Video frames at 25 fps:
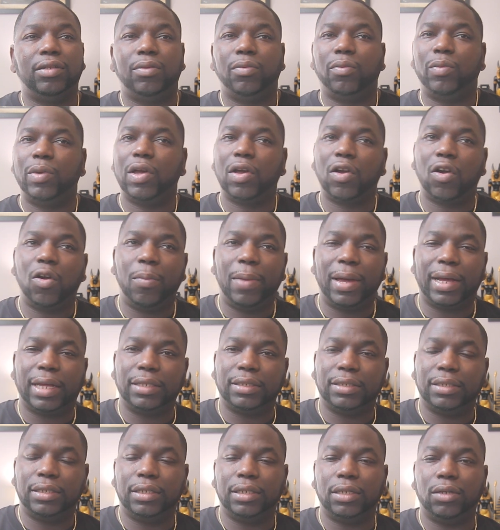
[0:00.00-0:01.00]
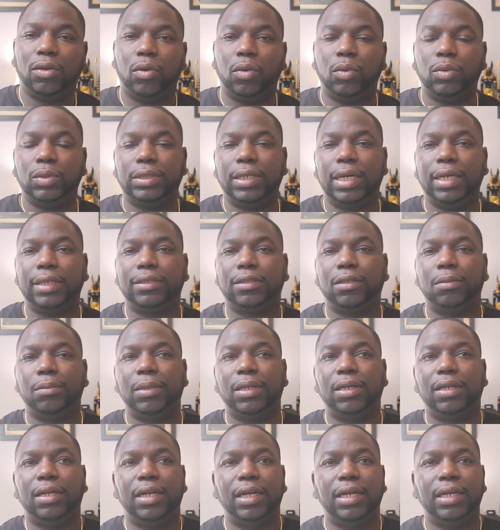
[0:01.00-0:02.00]
we can go back into the Old
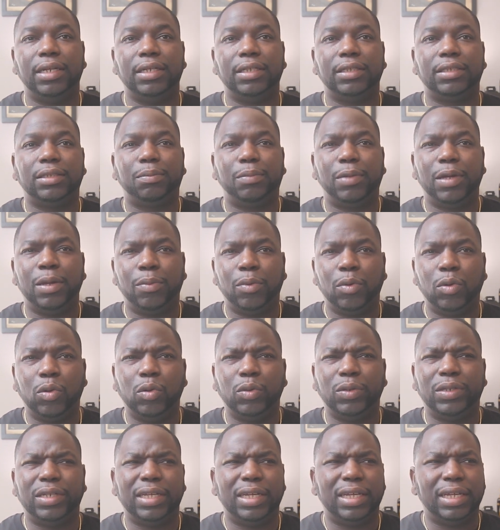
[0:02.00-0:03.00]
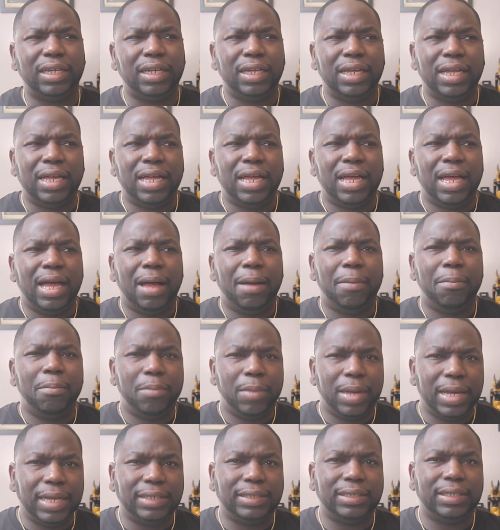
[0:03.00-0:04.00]
Testament and it's people who did
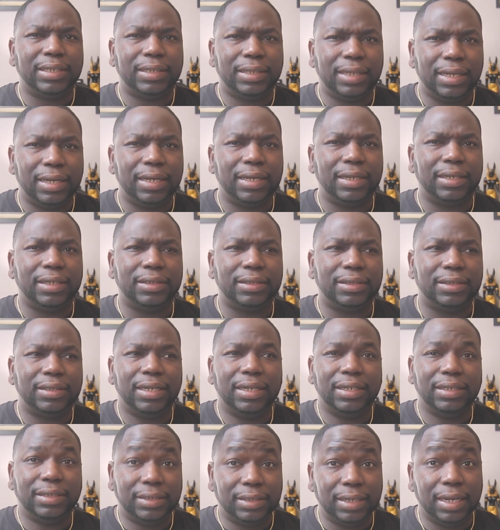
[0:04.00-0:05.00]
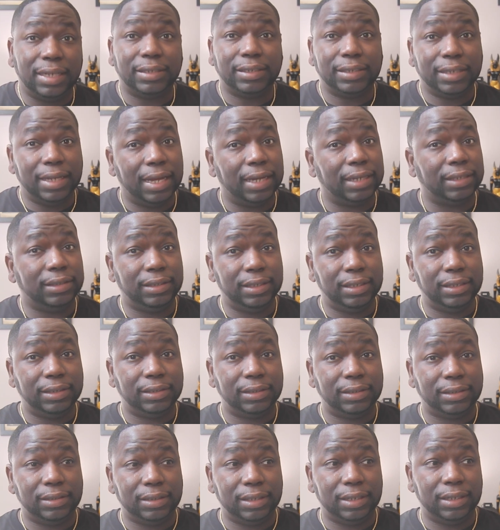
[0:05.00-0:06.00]
amazing things just like
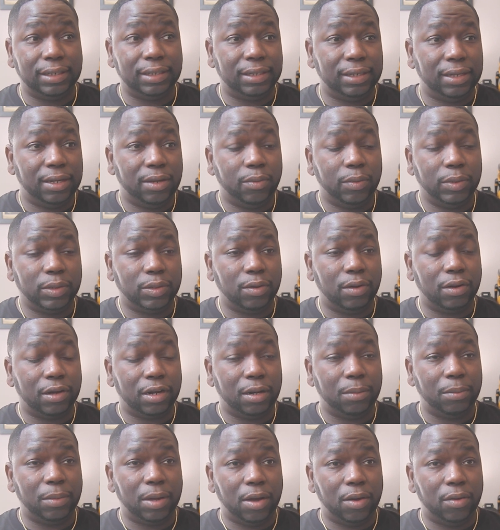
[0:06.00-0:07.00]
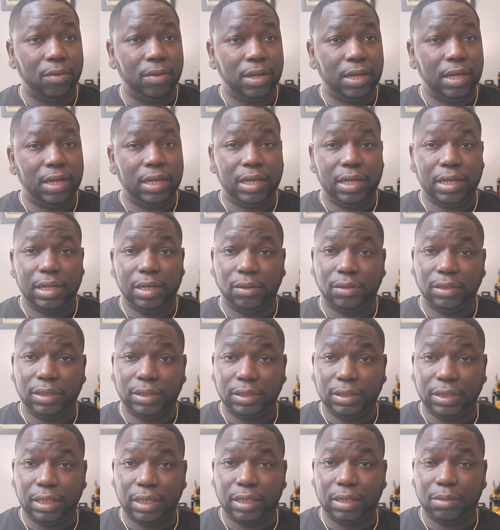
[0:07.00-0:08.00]
Jesus did. We're talking about heal the
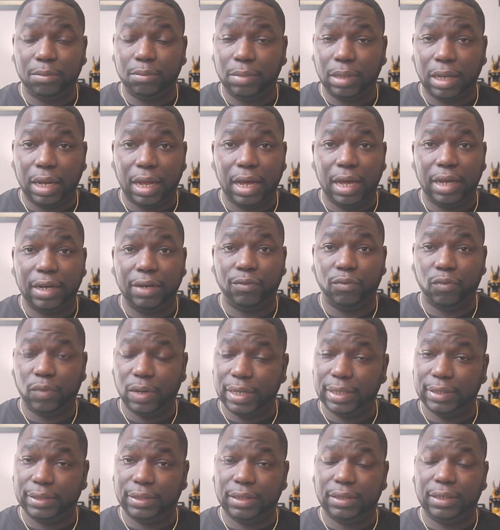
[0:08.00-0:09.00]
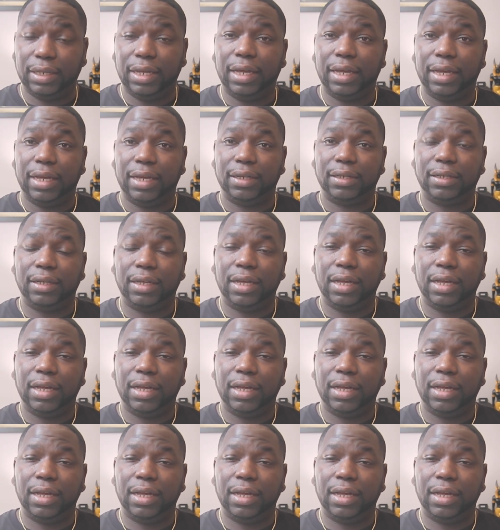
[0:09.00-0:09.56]
sick and blind and raise the dead.